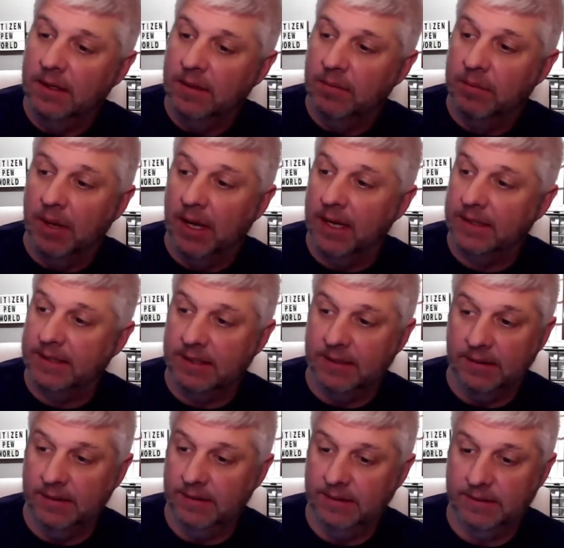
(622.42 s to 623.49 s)
But
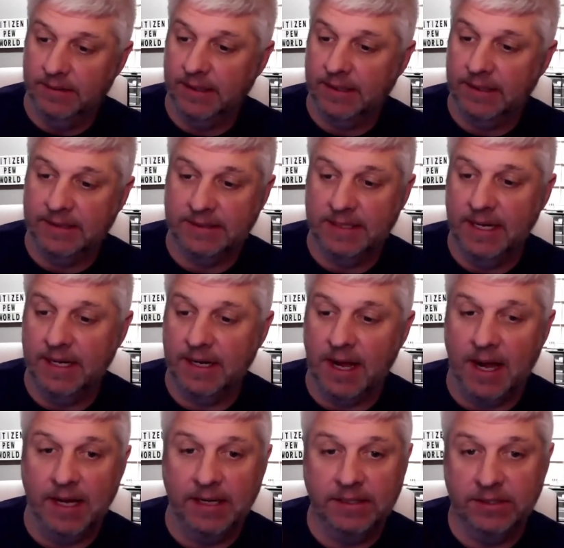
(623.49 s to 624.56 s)
like I said,
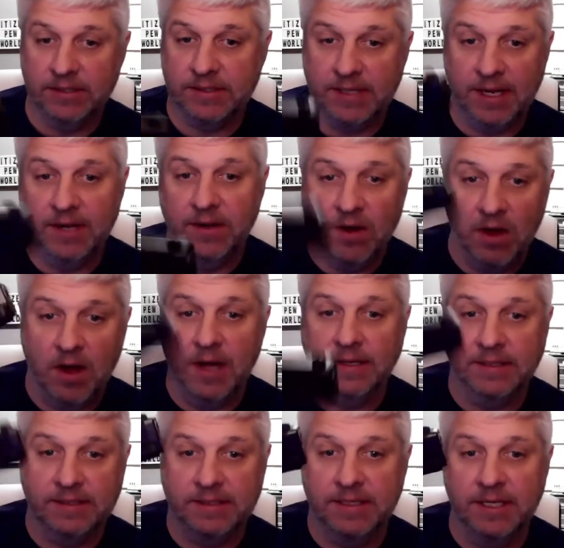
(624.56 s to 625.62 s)
I just
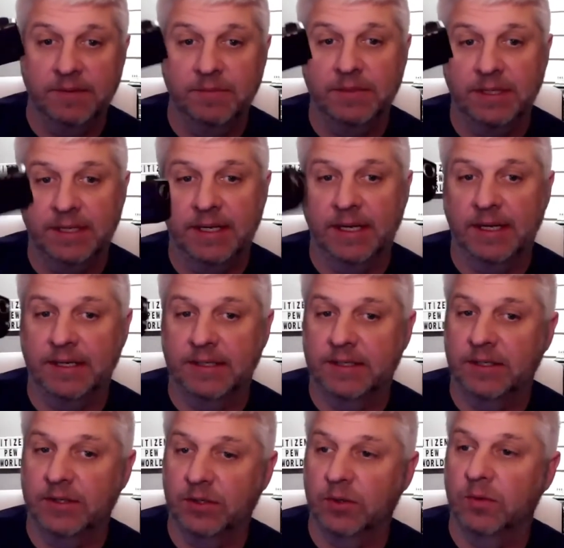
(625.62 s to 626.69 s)
cannot seem to get it to
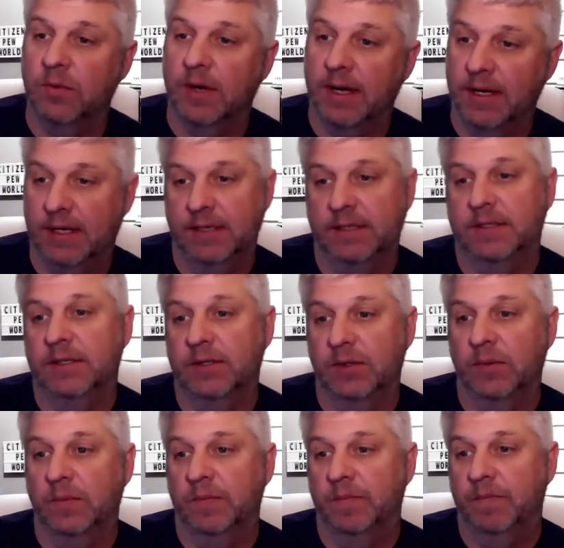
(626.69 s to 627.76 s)
do what I need it to do.
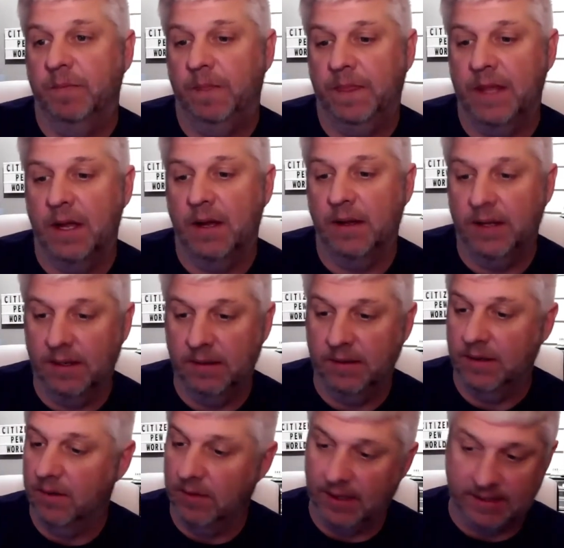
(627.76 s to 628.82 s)
And
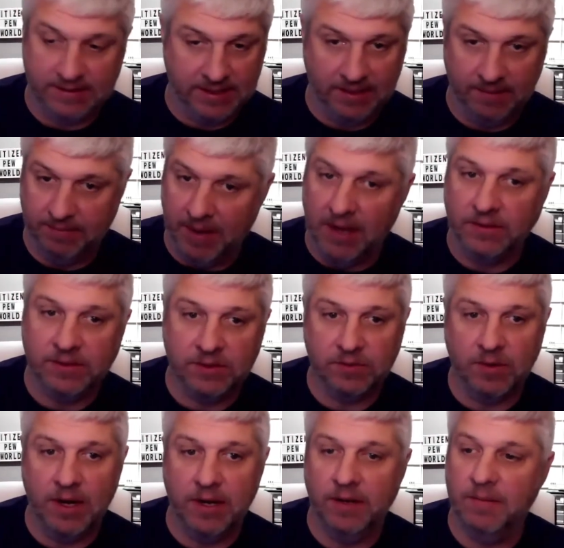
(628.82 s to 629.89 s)
like I said, it bounces
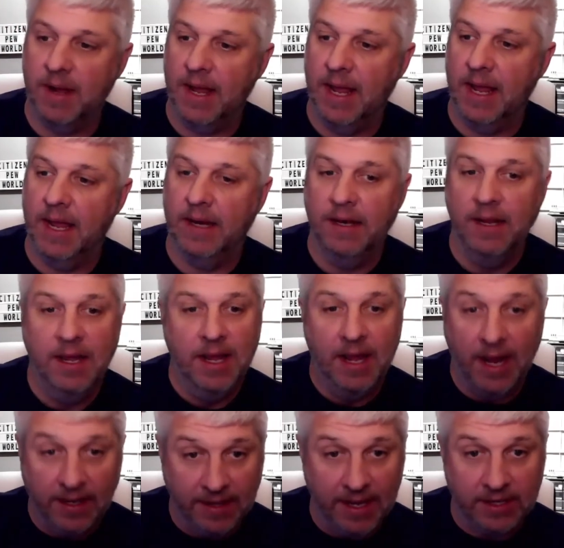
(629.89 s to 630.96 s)
around in my hand,
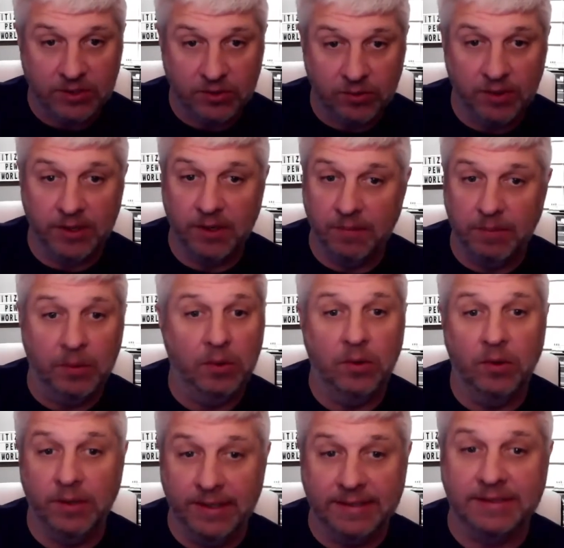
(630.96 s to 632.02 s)
and that trigger
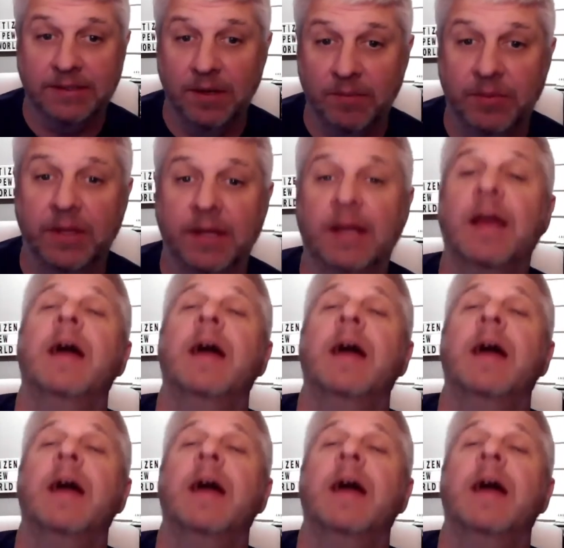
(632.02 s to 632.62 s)
pull is something